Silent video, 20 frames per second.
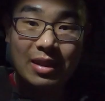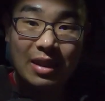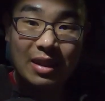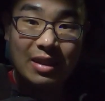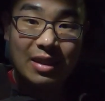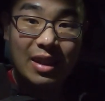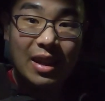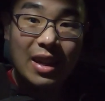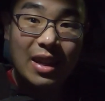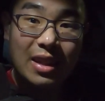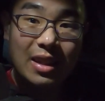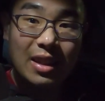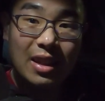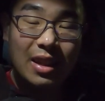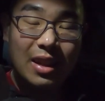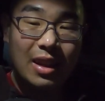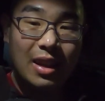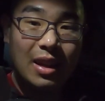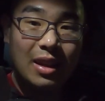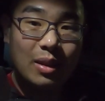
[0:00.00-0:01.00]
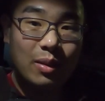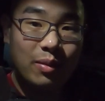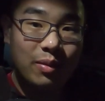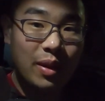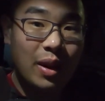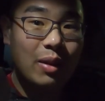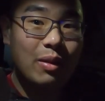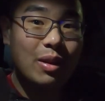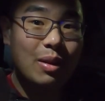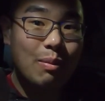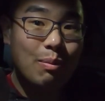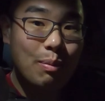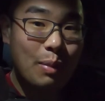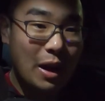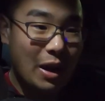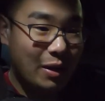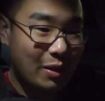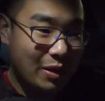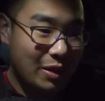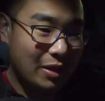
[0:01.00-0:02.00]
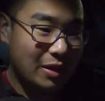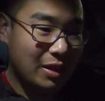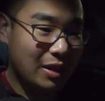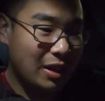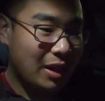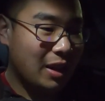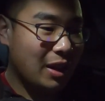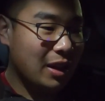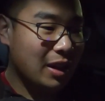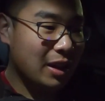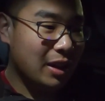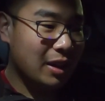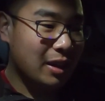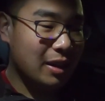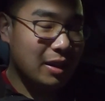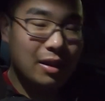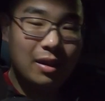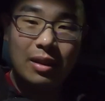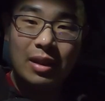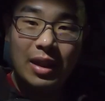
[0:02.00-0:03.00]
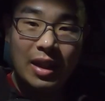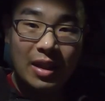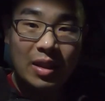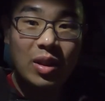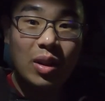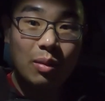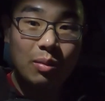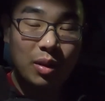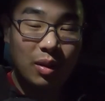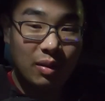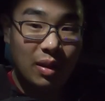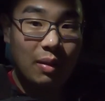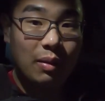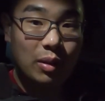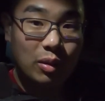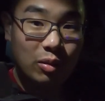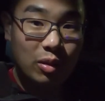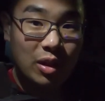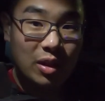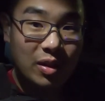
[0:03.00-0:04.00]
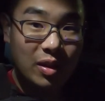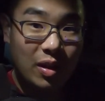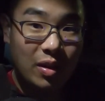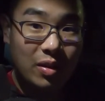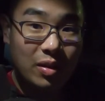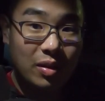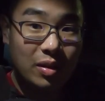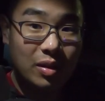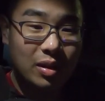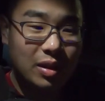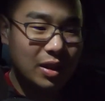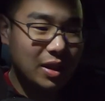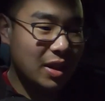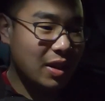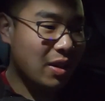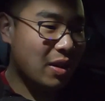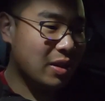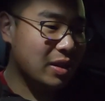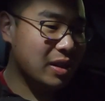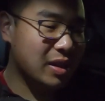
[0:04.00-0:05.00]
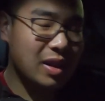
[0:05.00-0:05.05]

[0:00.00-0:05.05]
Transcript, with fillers: 16 is very barren in terms of level 3 chargers. There are